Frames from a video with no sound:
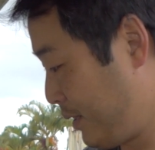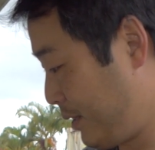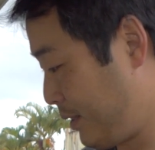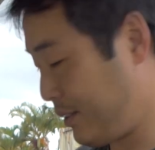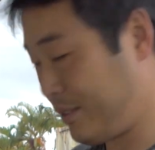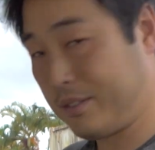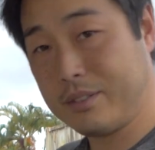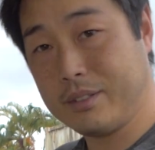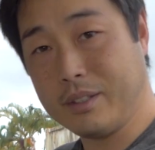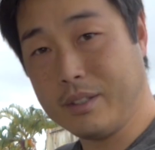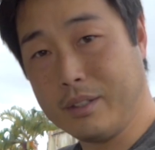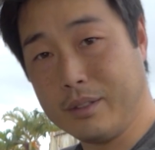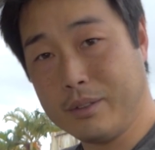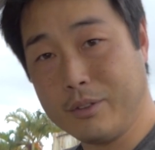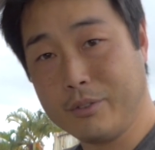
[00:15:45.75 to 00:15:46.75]
That's
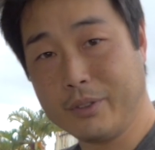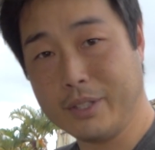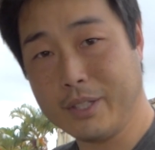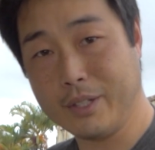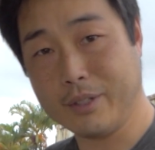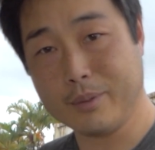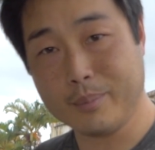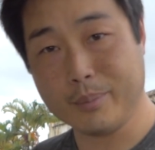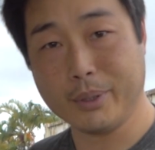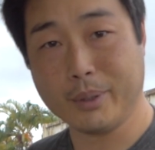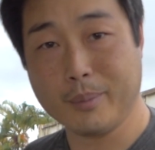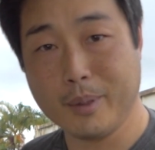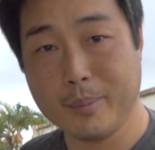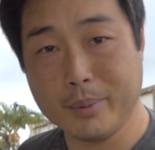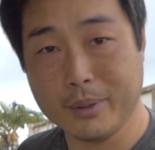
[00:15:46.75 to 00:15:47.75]
hopefully that'll bring
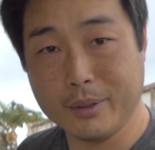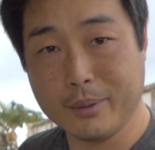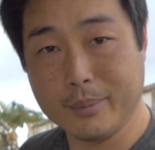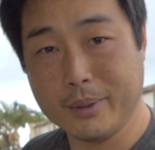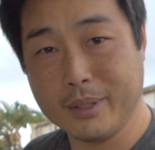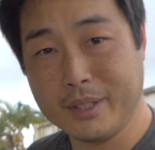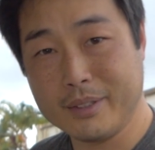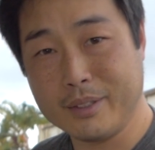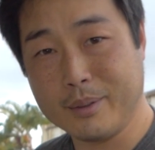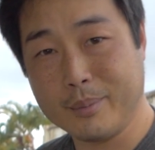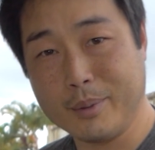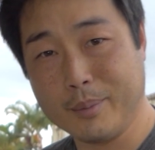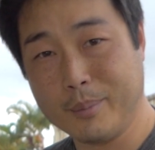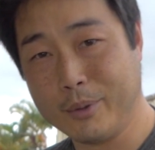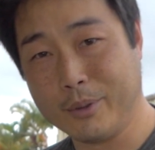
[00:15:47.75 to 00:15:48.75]
them up a little bit. I think it'd
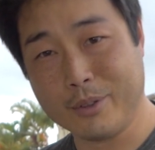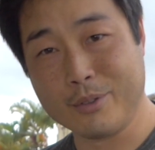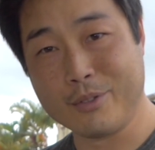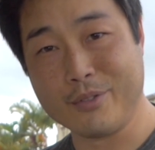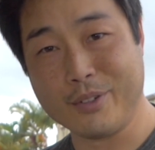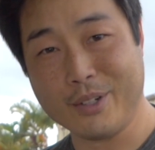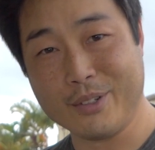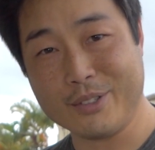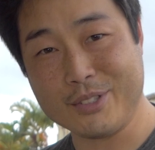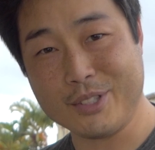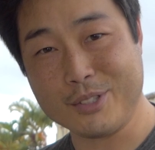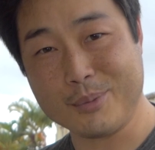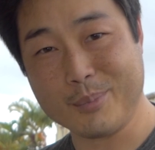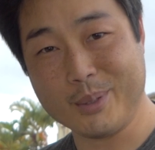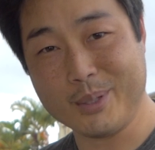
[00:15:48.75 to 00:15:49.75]
be a more fair
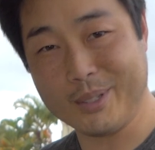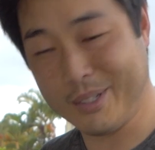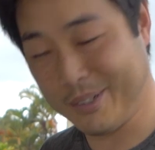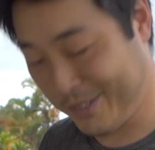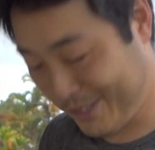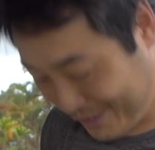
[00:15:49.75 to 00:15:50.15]
assessment there.